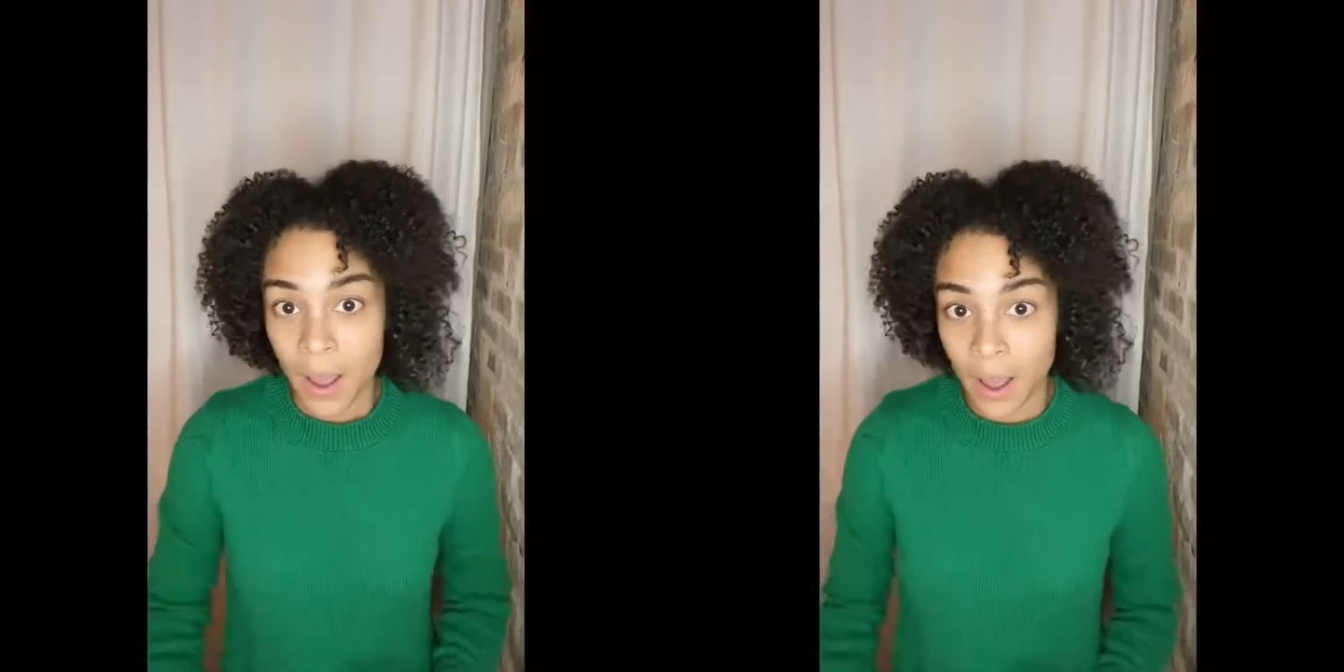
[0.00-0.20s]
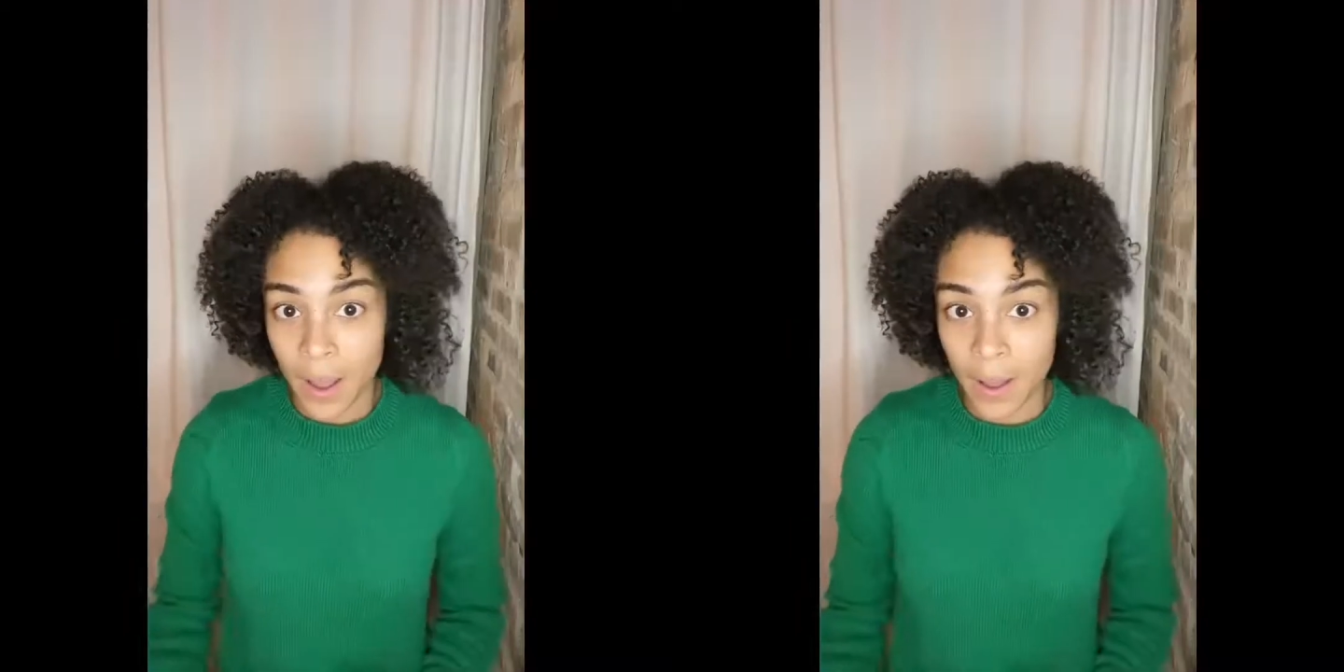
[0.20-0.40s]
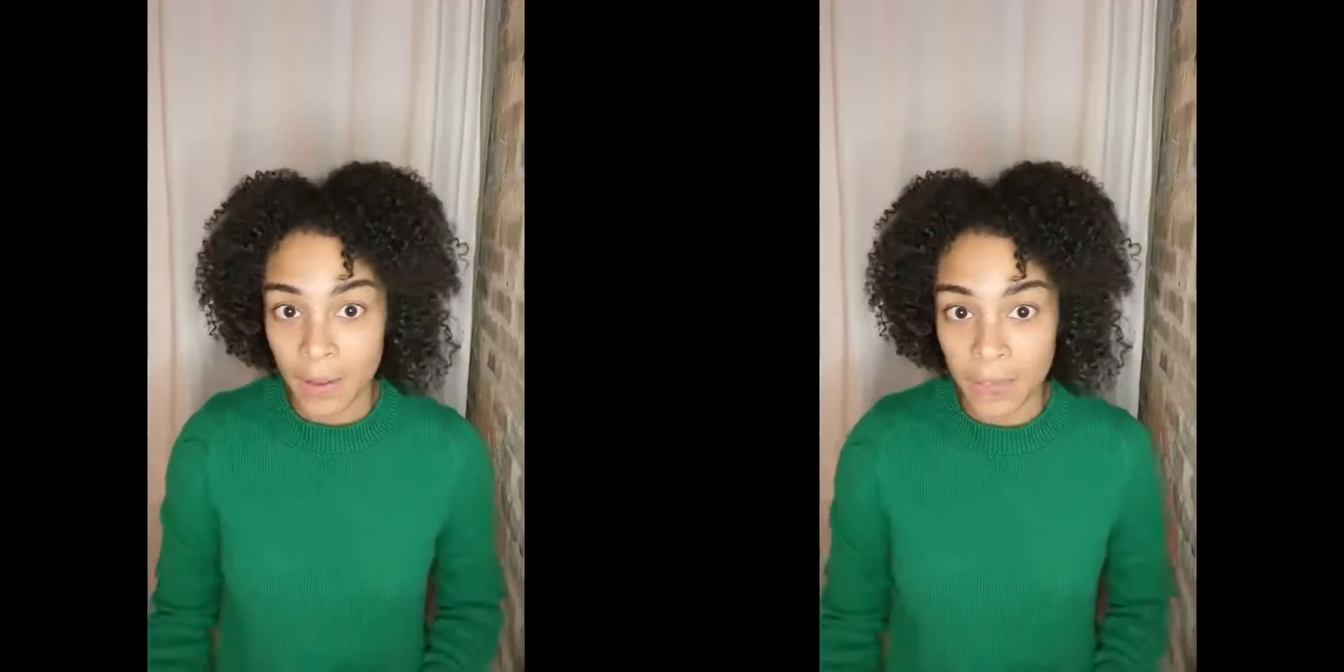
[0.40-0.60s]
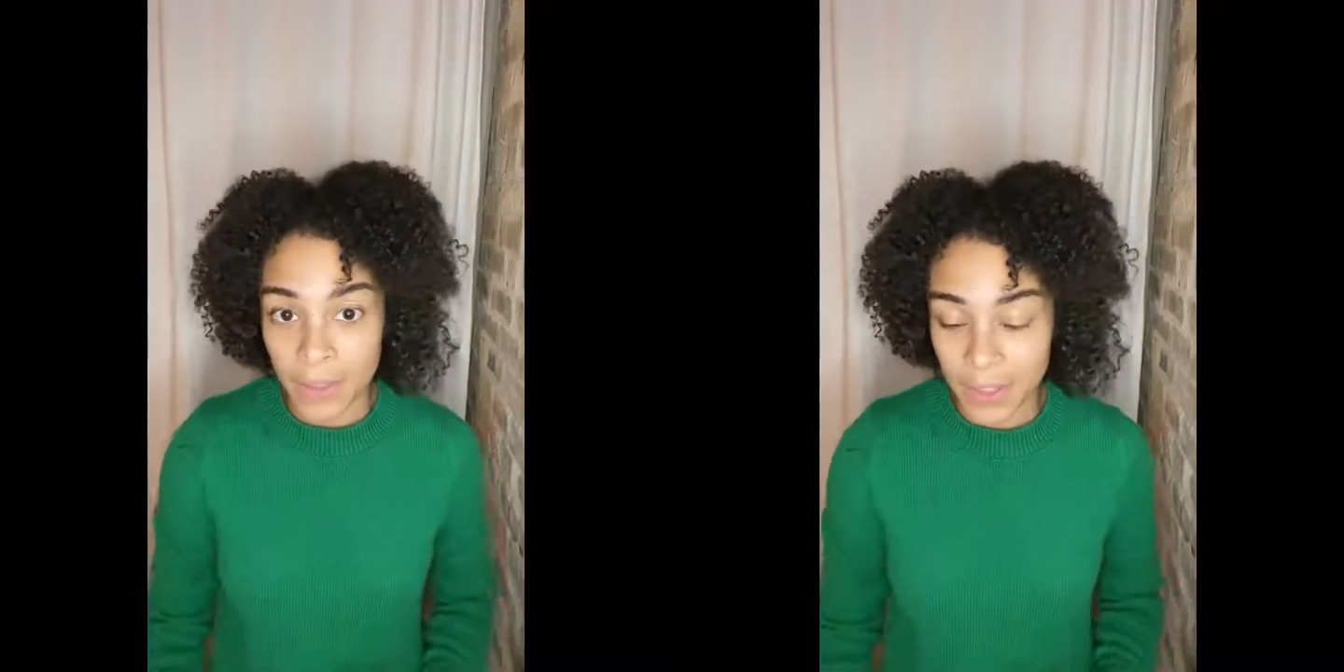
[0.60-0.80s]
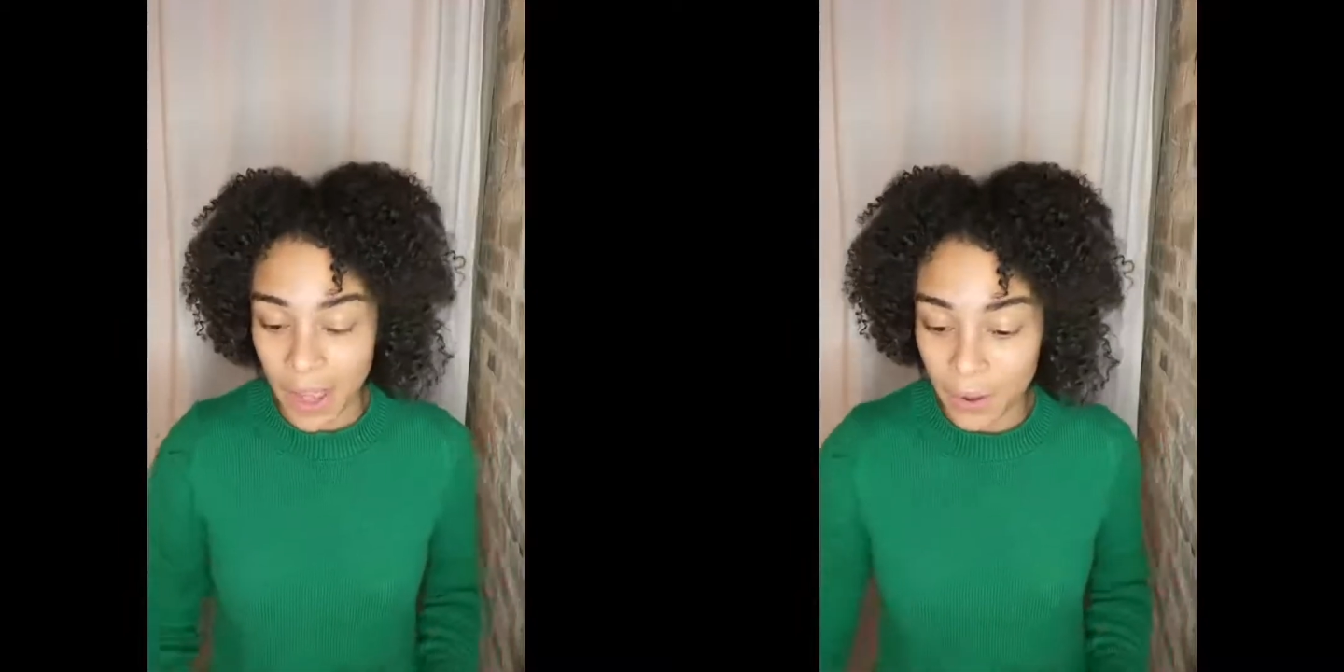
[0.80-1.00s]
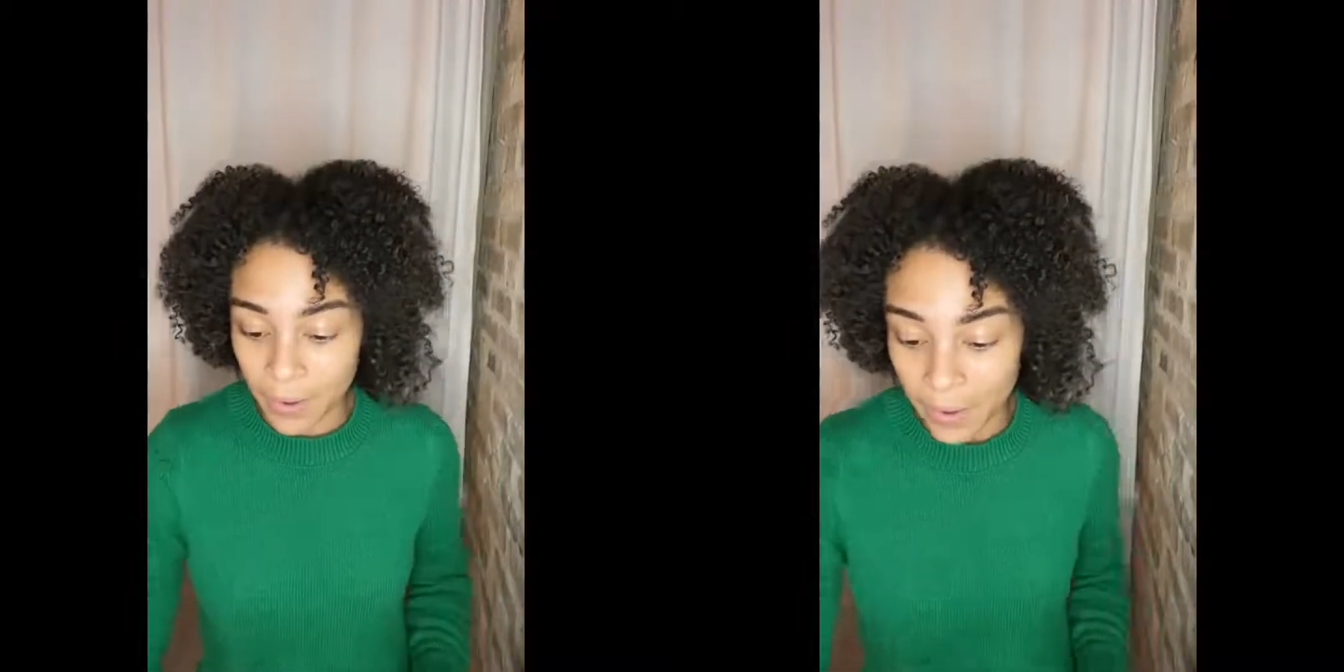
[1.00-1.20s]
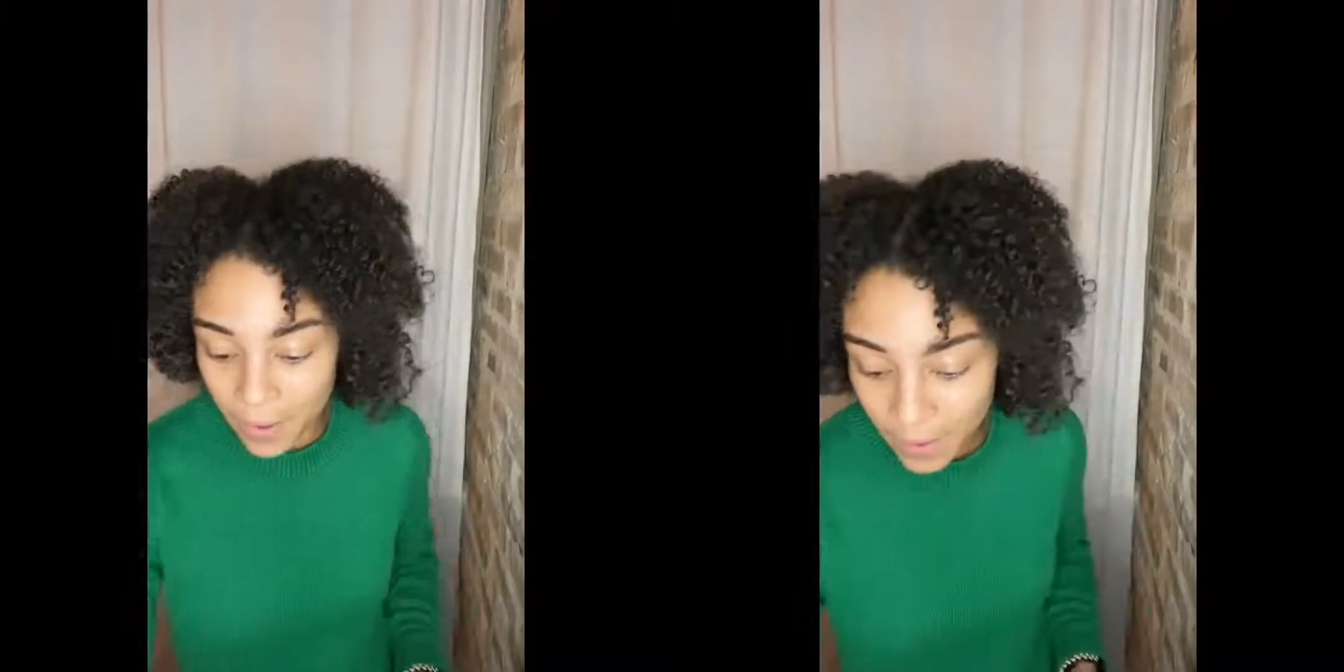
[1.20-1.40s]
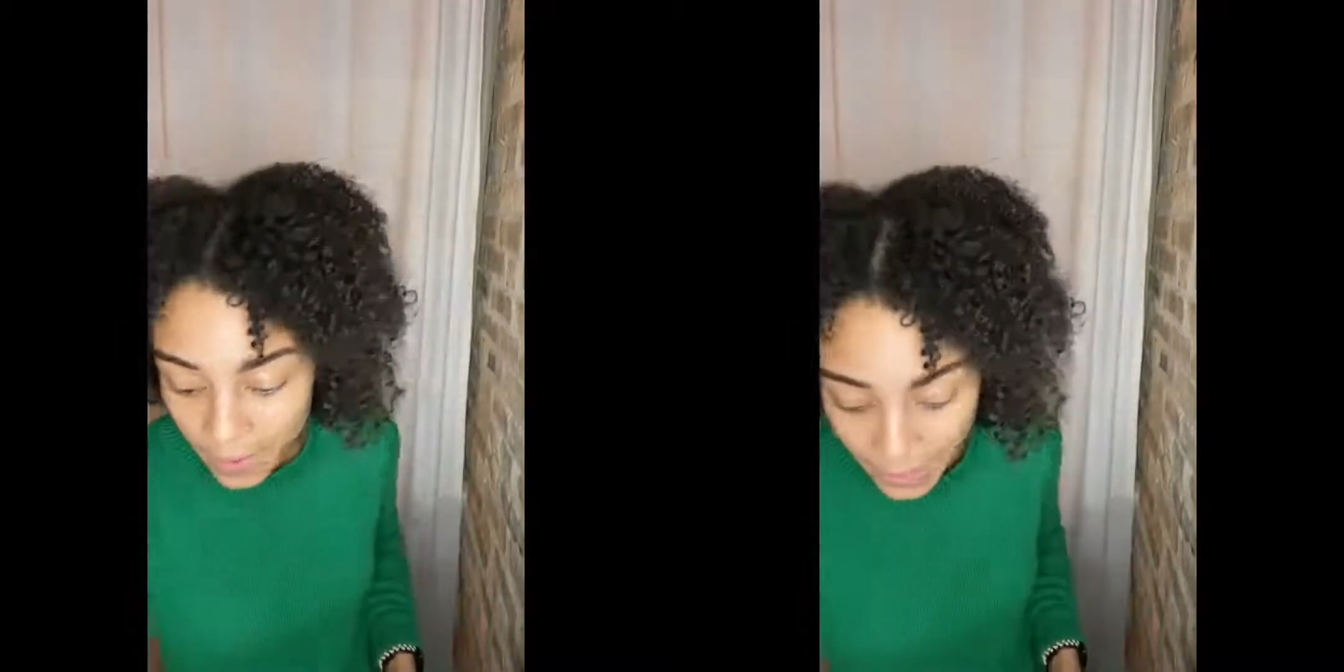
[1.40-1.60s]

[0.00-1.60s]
of the alcohol